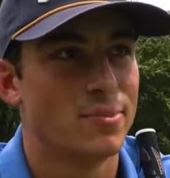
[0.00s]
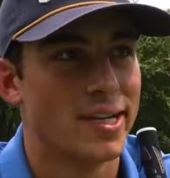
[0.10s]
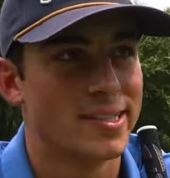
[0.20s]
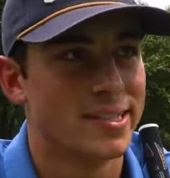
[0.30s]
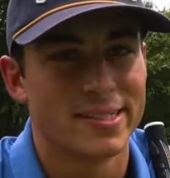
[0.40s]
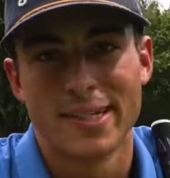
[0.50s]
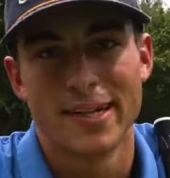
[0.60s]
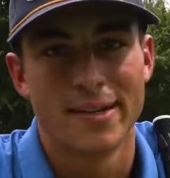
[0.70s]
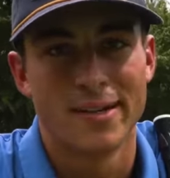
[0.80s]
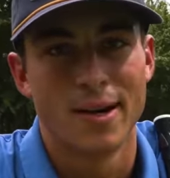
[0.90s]
Bryson just
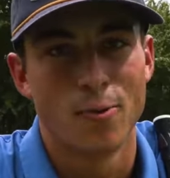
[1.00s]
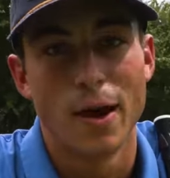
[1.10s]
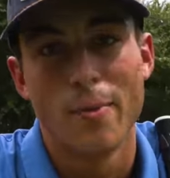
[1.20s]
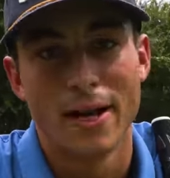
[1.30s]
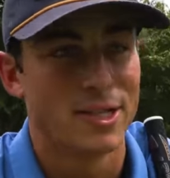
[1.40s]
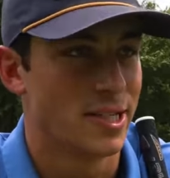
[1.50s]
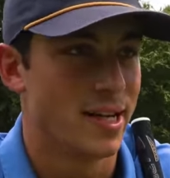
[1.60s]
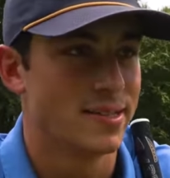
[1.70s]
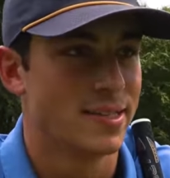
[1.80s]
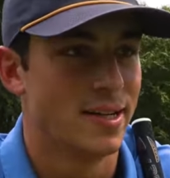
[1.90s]
hit a way better
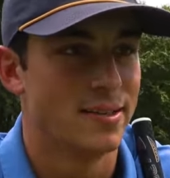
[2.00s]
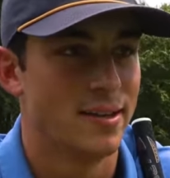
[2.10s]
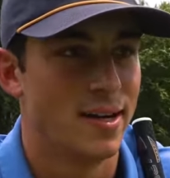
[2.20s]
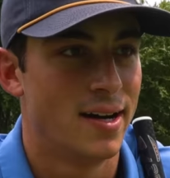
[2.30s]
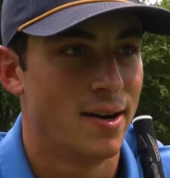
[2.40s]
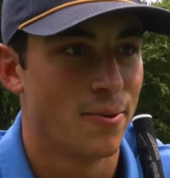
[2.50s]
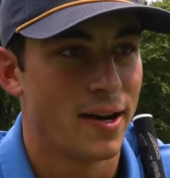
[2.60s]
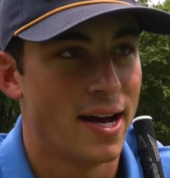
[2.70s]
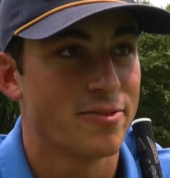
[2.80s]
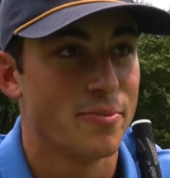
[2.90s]
shot, so uh, we're
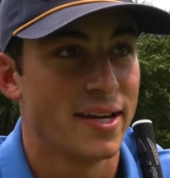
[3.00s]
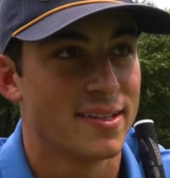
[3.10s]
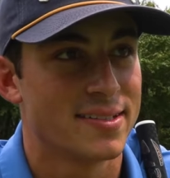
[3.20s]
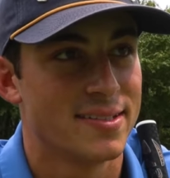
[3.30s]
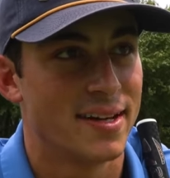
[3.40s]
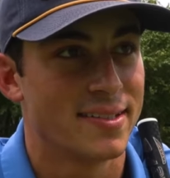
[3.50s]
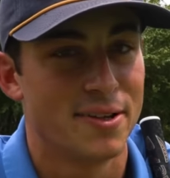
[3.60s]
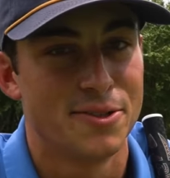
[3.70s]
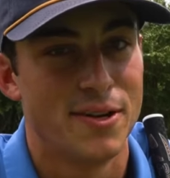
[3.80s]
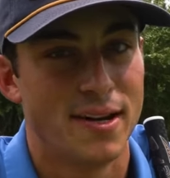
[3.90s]
gonna have to make this not to
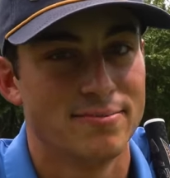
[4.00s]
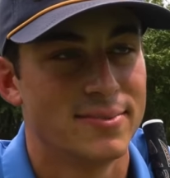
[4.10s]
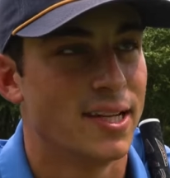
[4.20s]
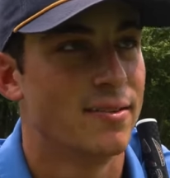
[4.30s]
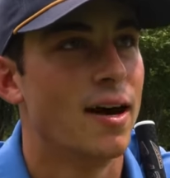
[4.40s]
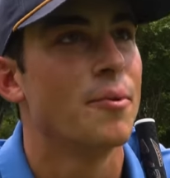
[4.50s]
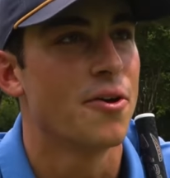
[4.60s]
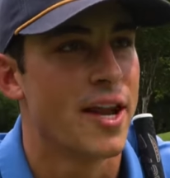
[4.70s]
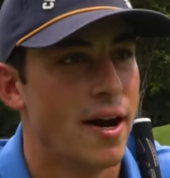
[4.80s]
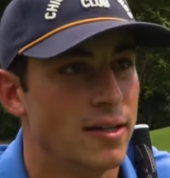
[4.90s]
go too down. So I'm good
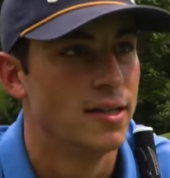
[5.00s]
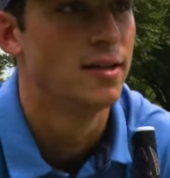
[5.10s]
with it out.